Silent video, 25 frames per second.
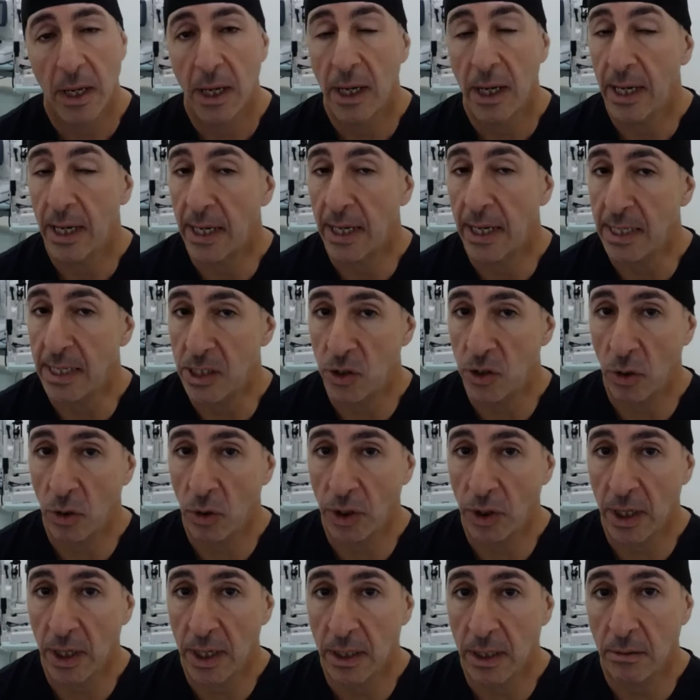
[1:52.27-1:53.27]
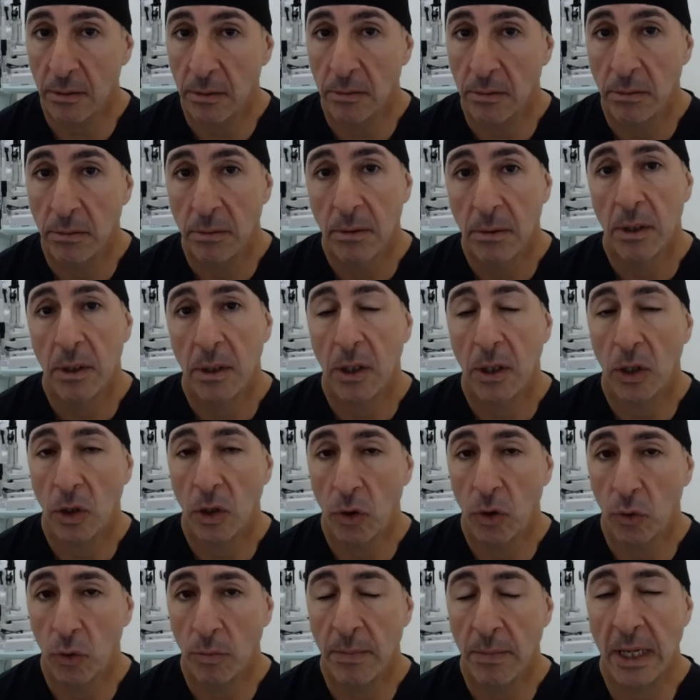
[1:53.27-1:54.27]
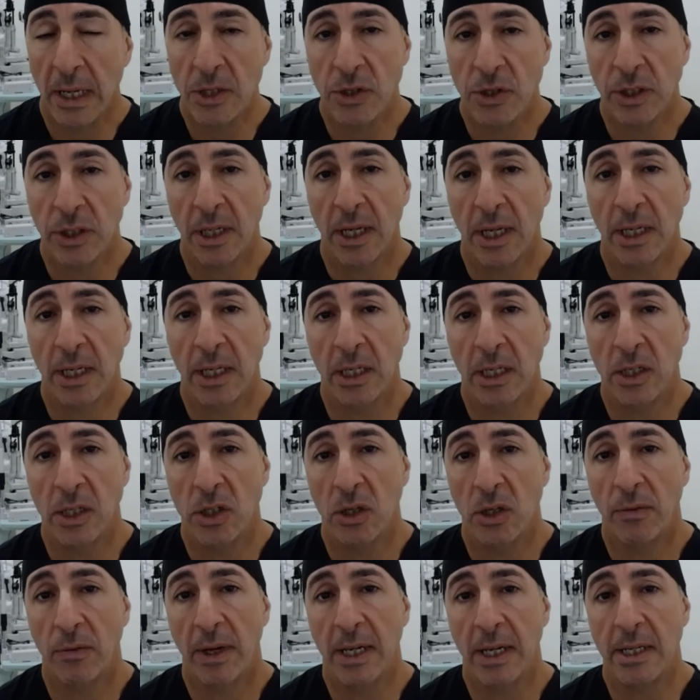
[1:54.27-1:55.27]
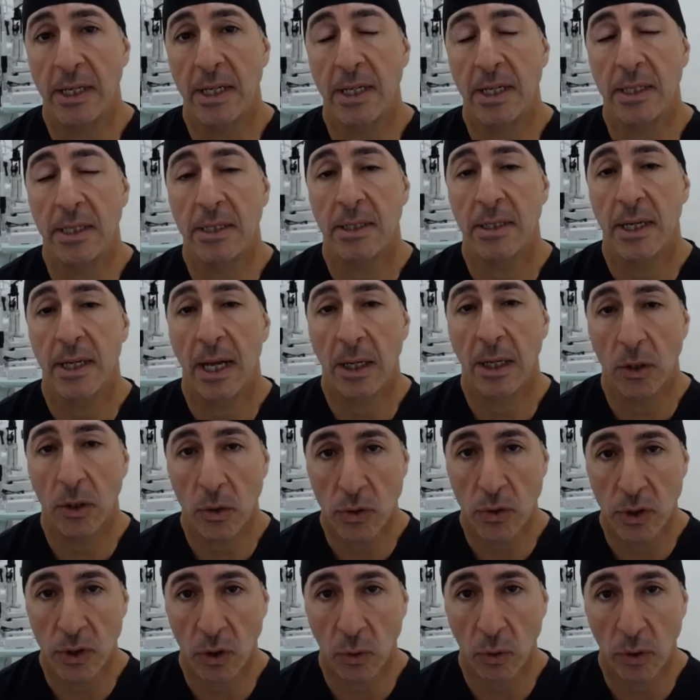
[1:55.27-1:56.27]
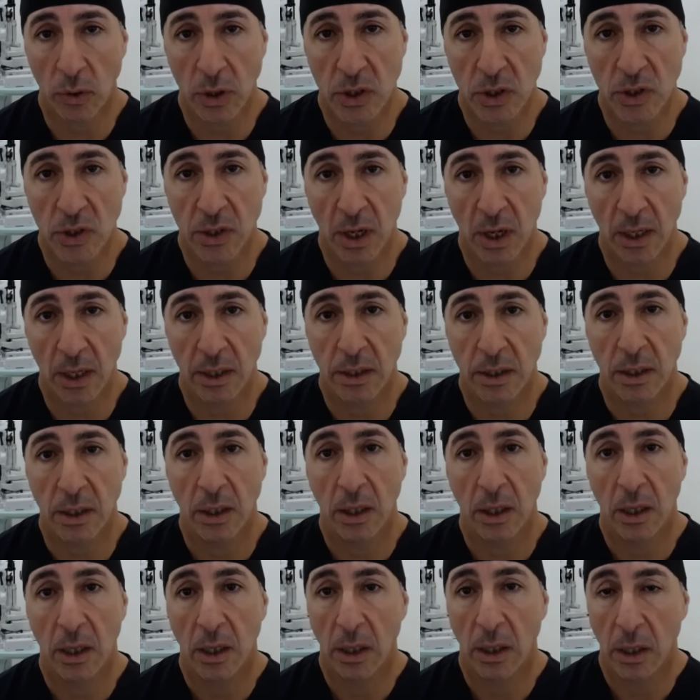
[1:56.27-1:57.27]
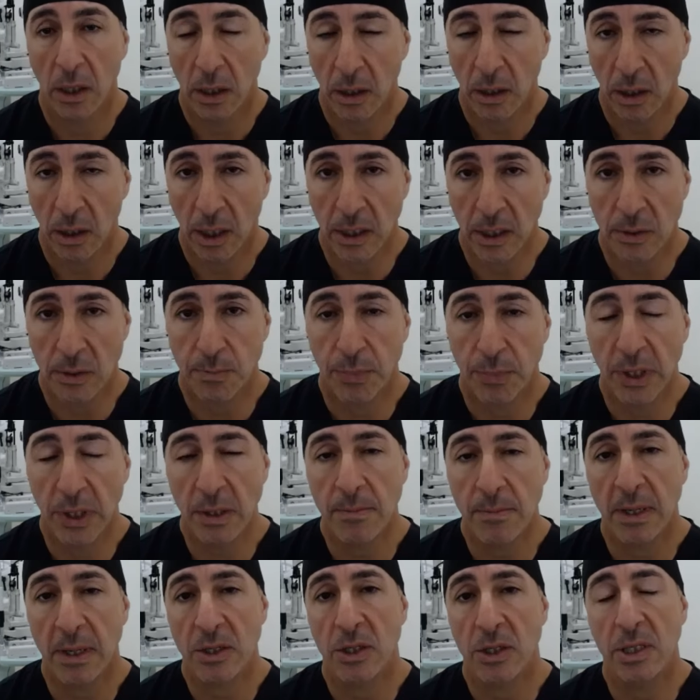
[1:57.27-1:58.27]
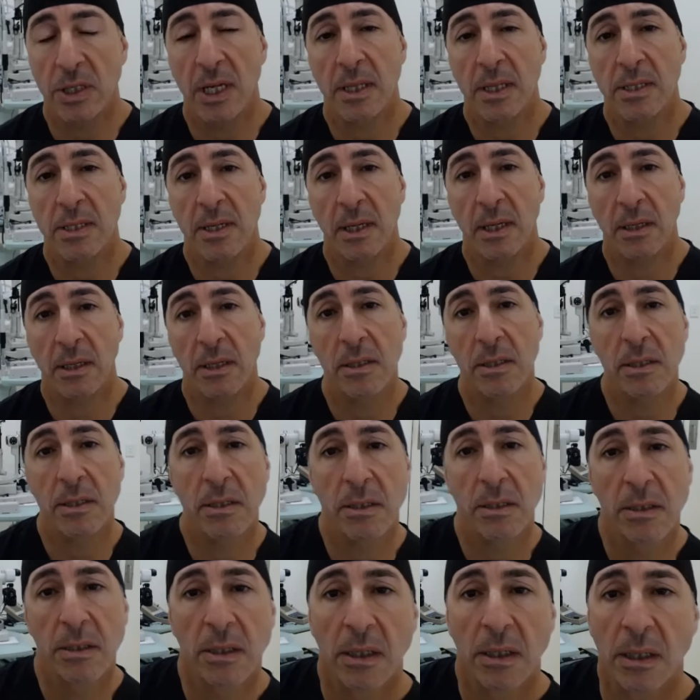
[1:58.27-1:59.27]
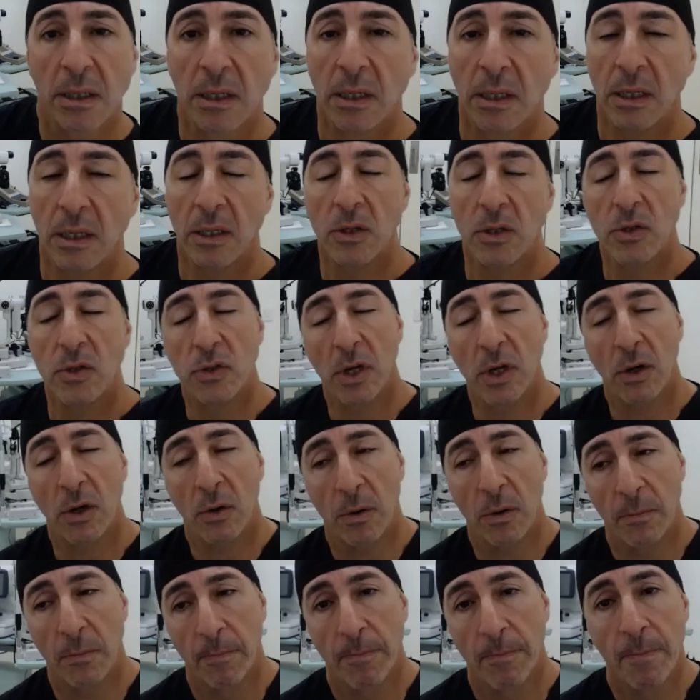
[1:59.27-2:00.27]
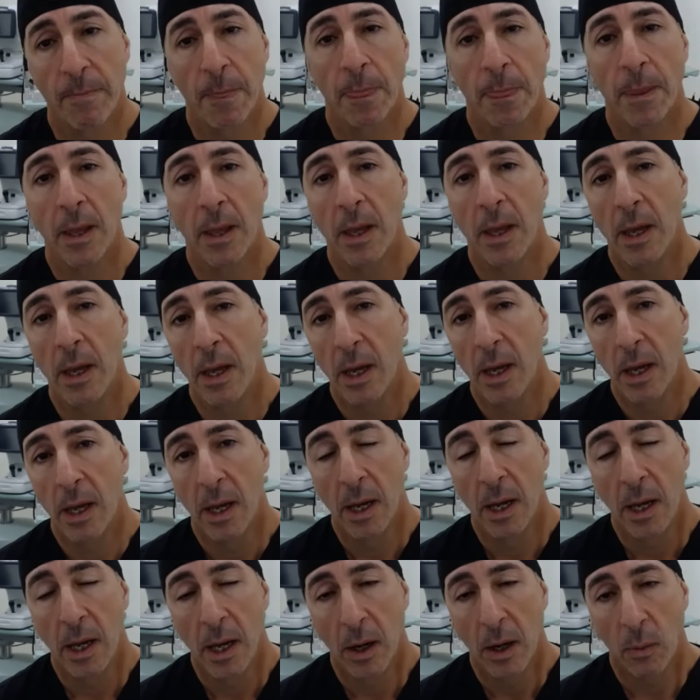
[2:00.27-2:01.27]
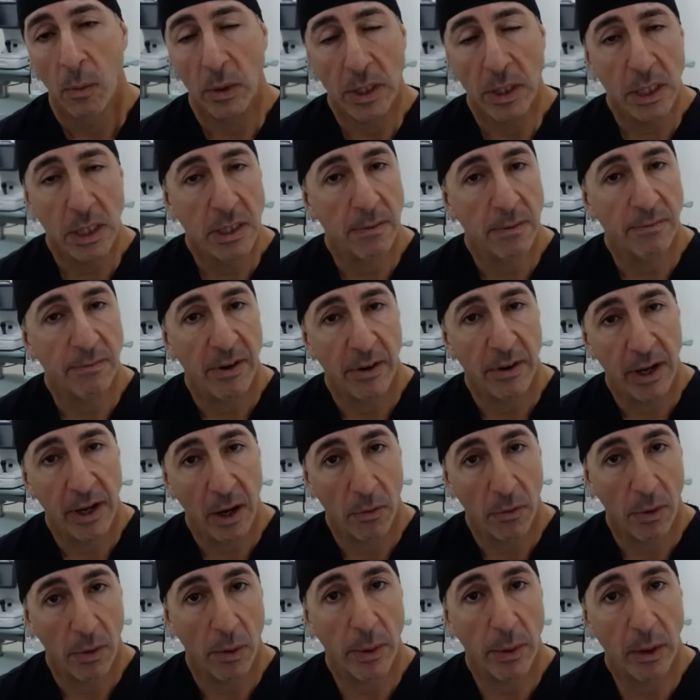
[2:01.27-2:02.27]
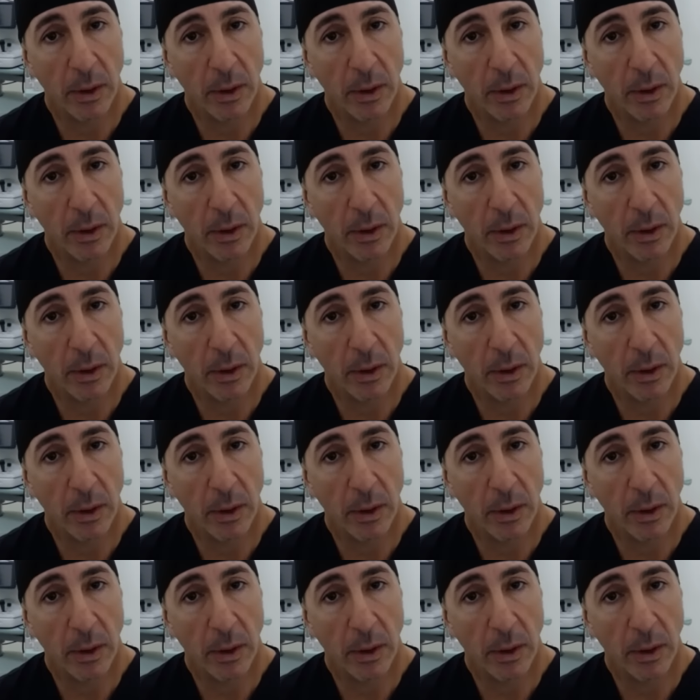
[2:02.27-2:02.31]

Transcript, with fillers: He's not young. You imagine getting into your 80s and losing all your sight. It's pretty much a death sentence. So we did some very heroic